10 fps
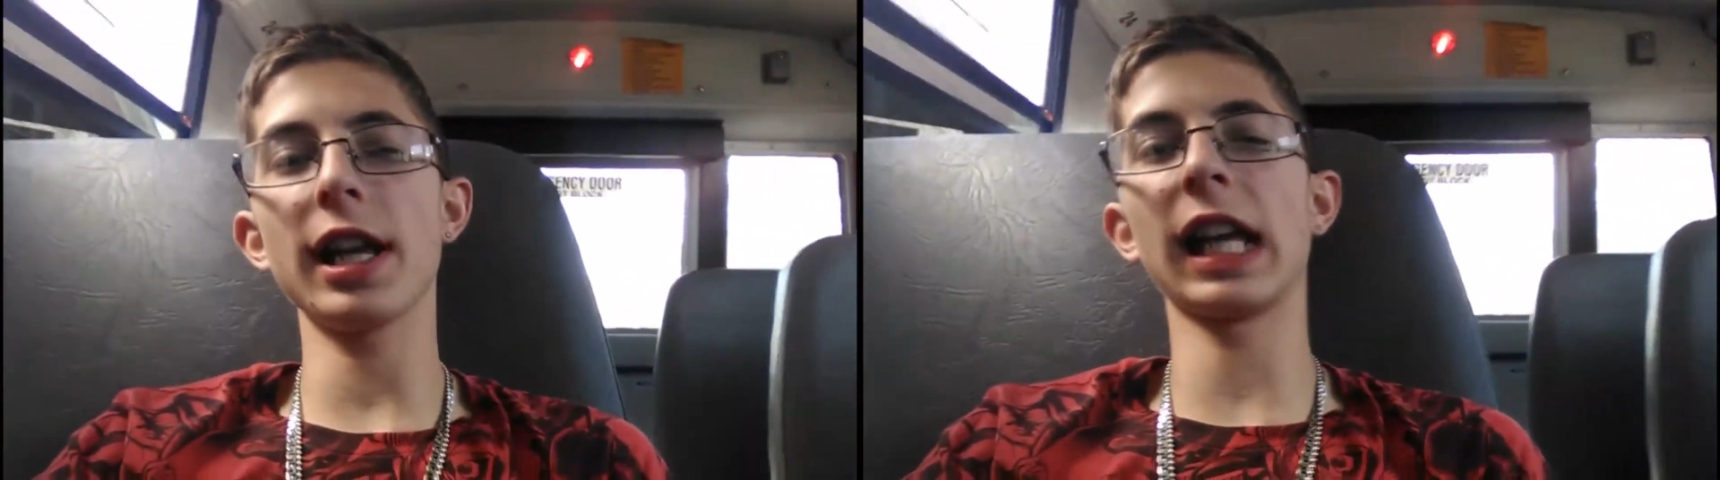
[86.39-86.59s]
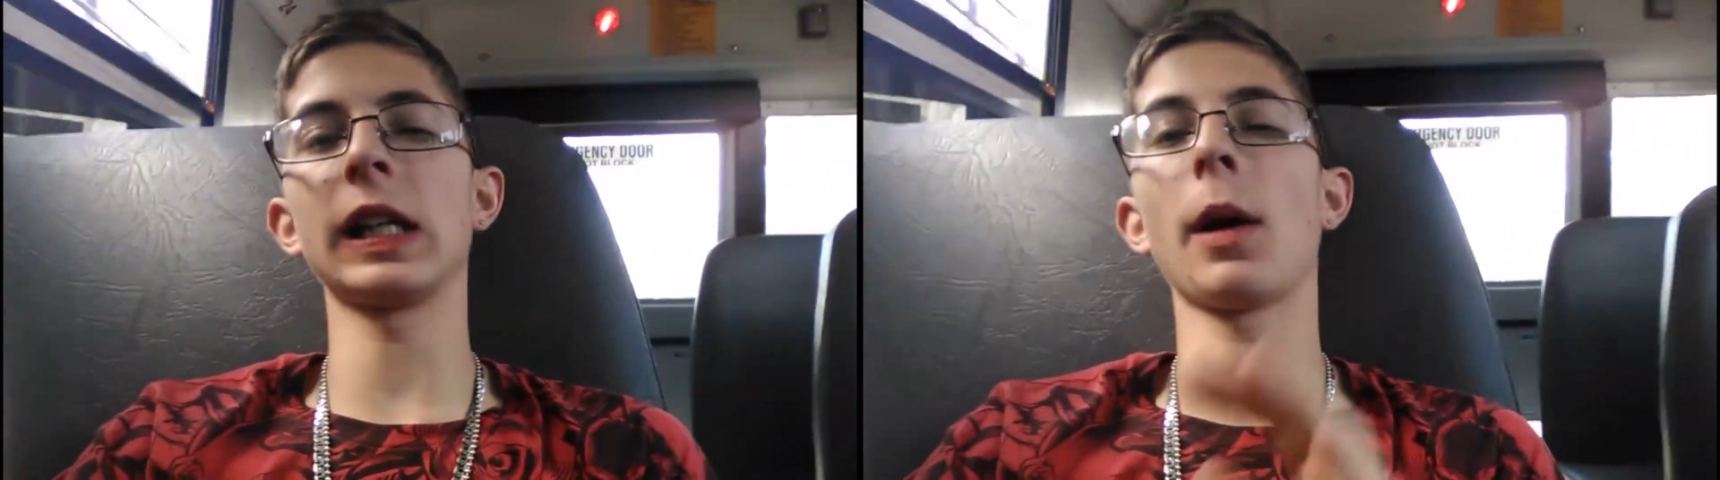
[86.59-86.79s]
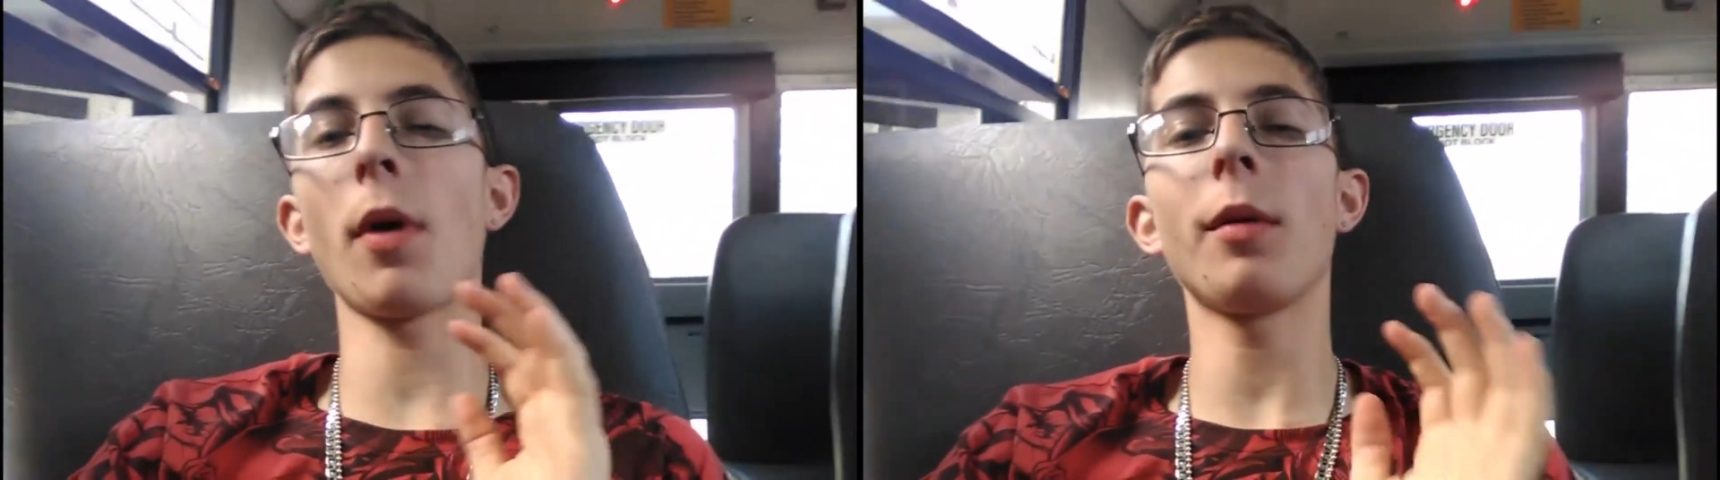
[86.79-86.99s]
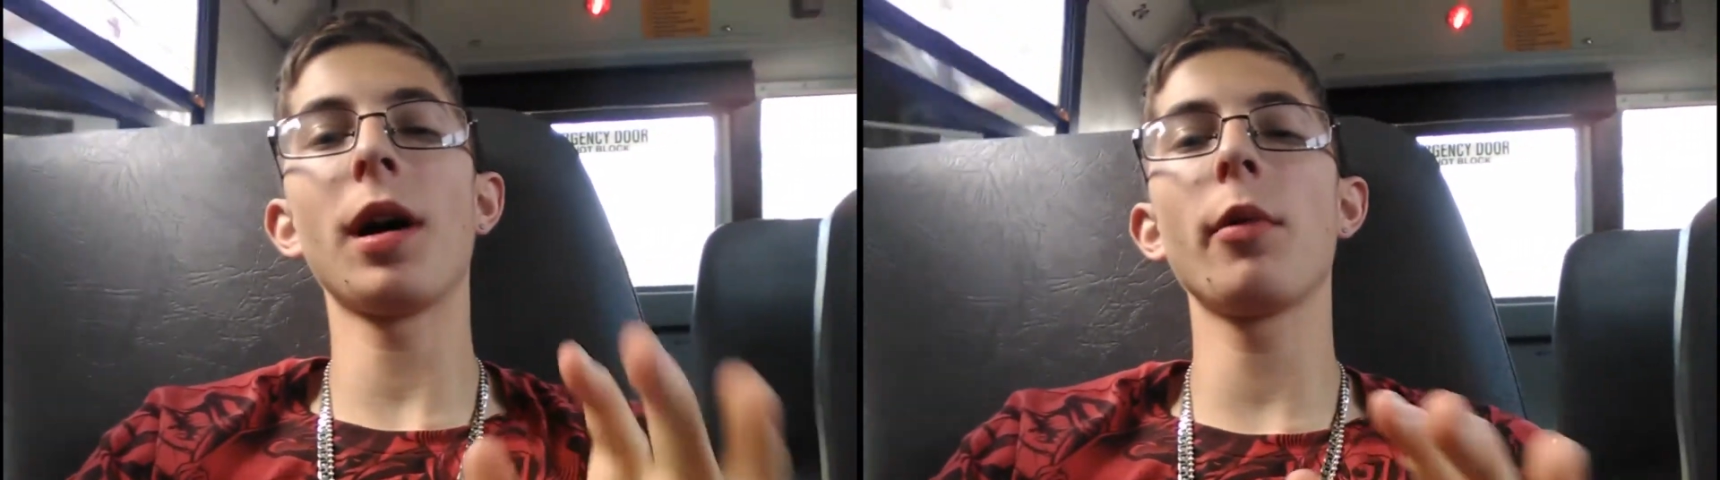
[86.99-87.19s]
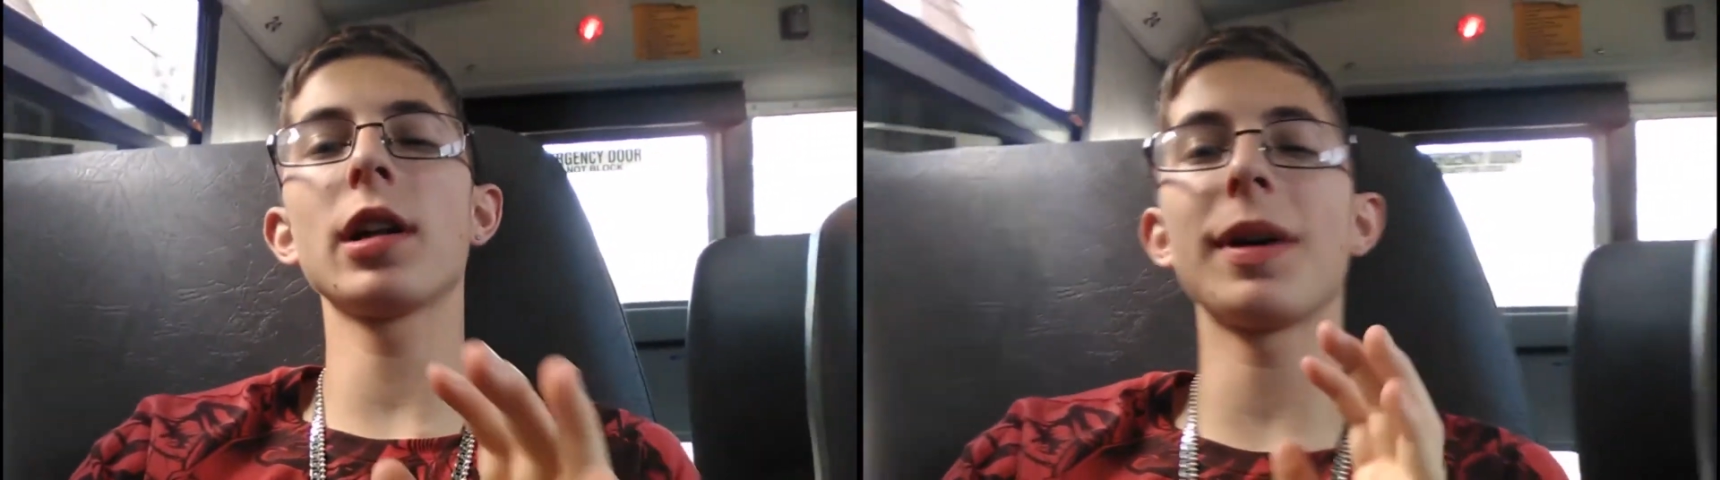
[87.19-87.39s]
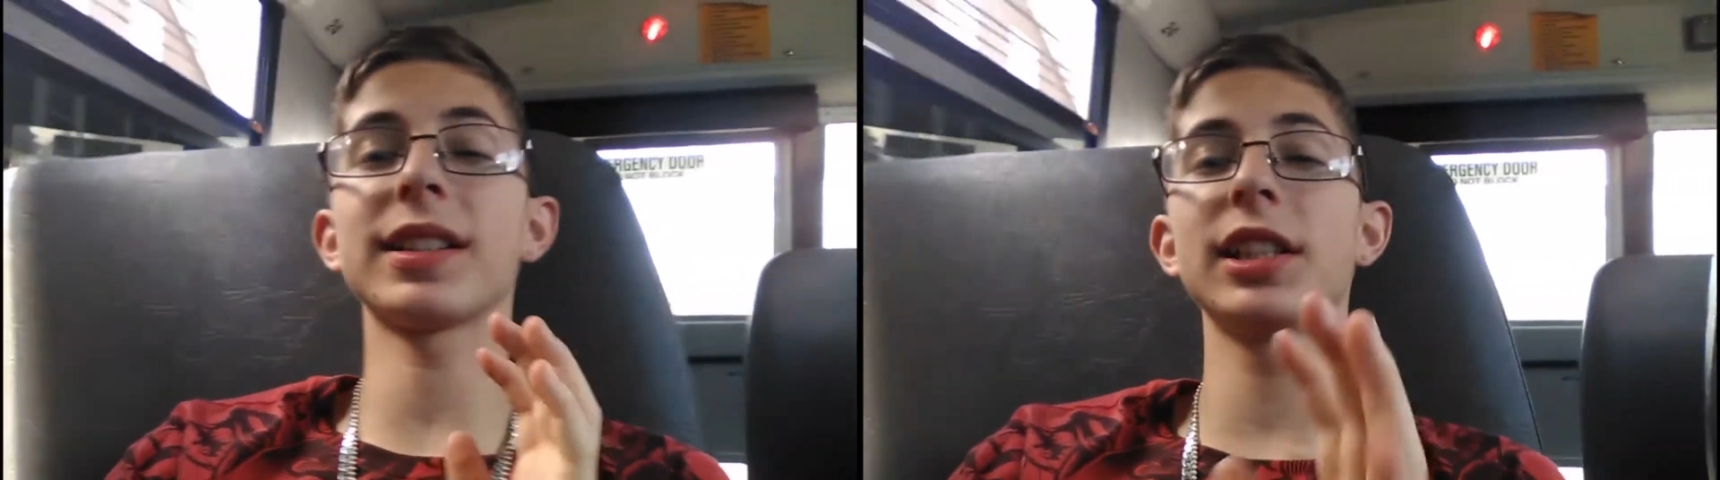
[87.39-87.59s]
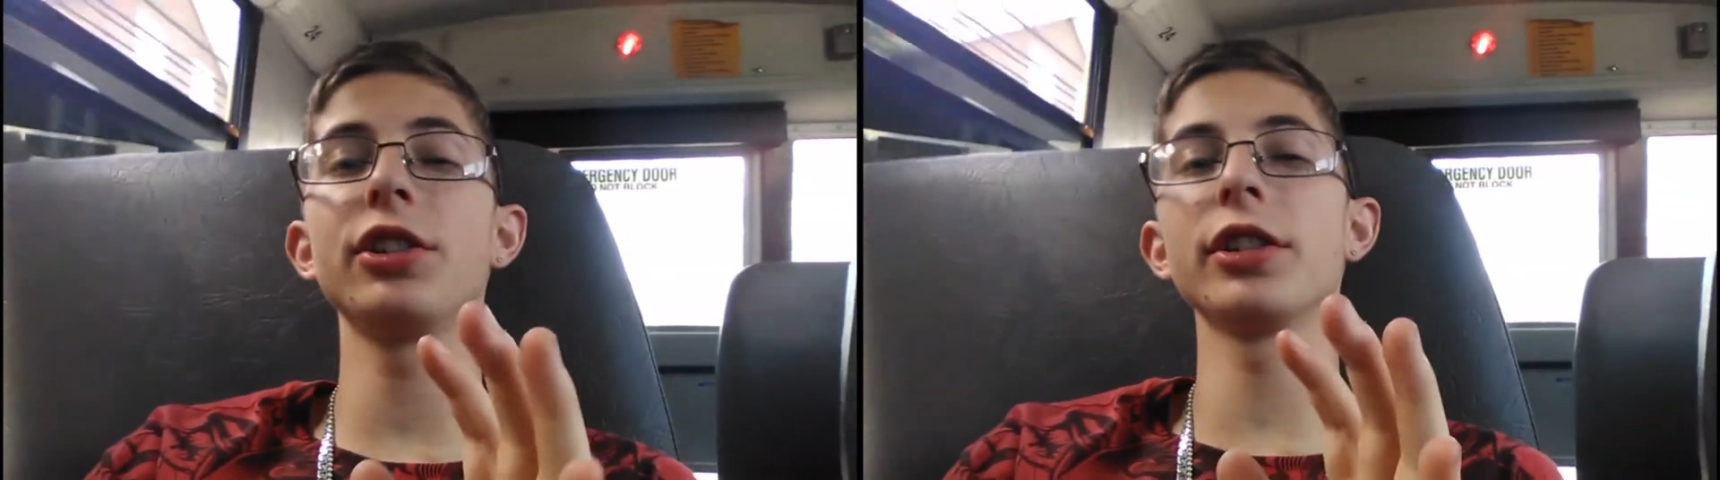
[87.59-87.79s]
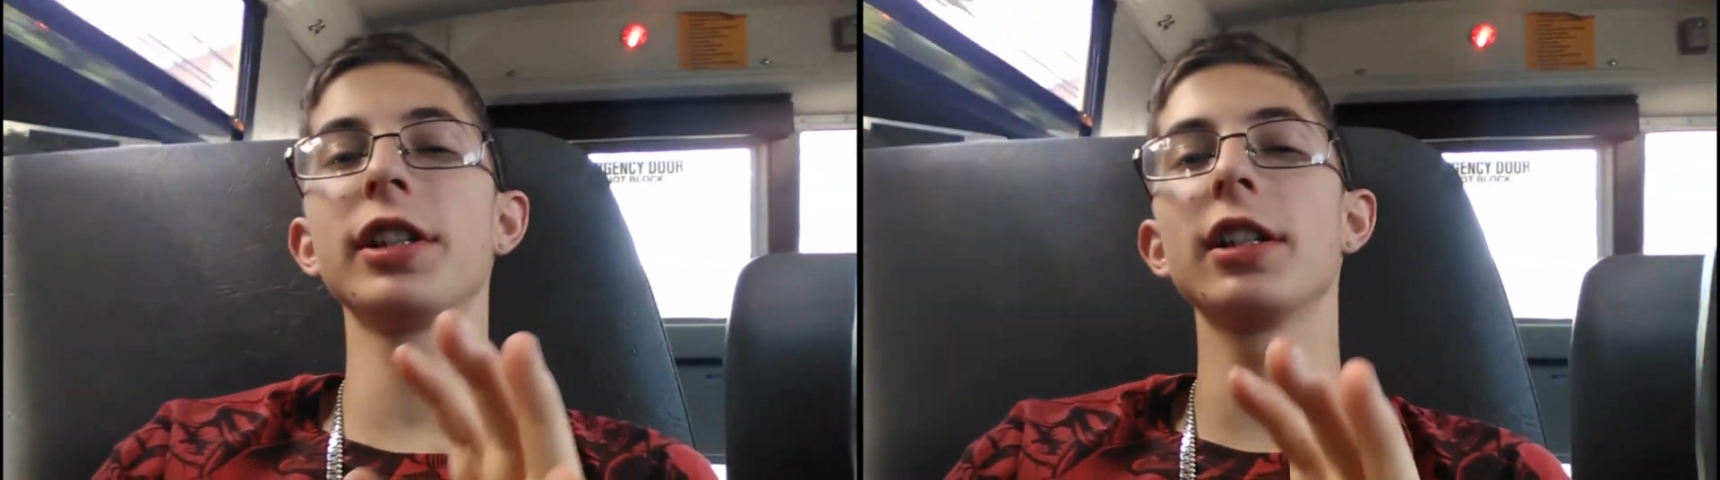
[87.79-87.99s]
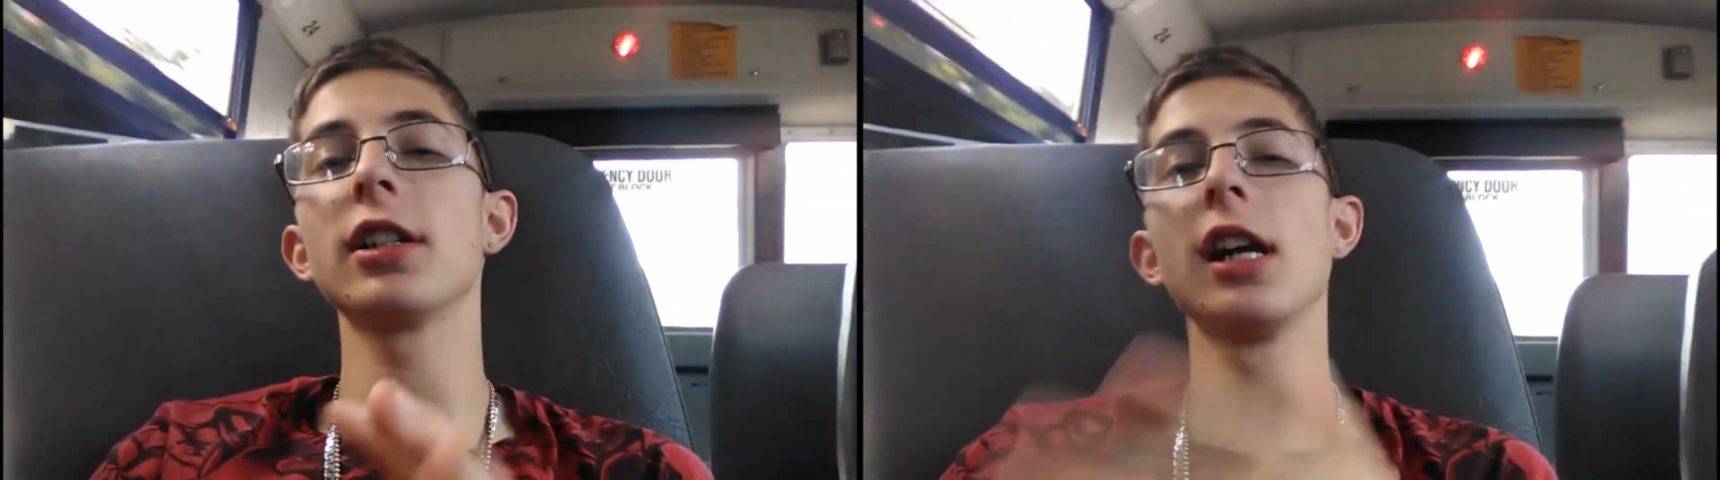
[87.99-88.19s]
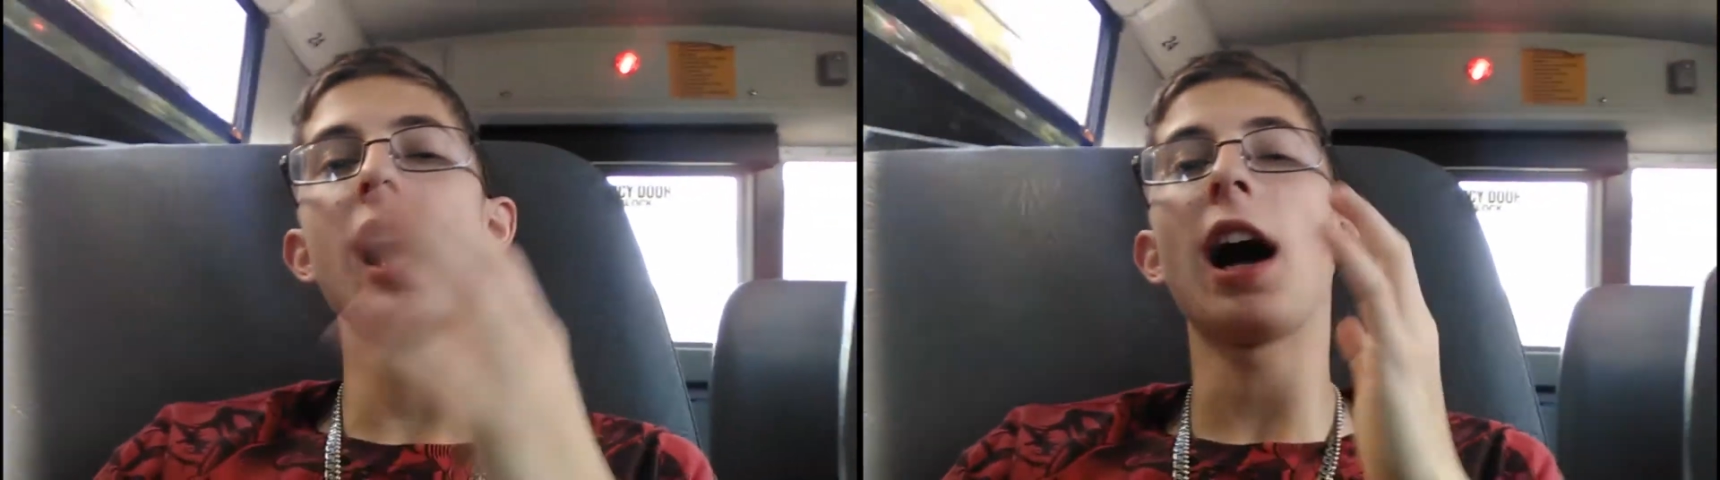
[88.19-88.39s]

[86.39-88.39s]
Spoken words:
and I'm on my way to my senior year.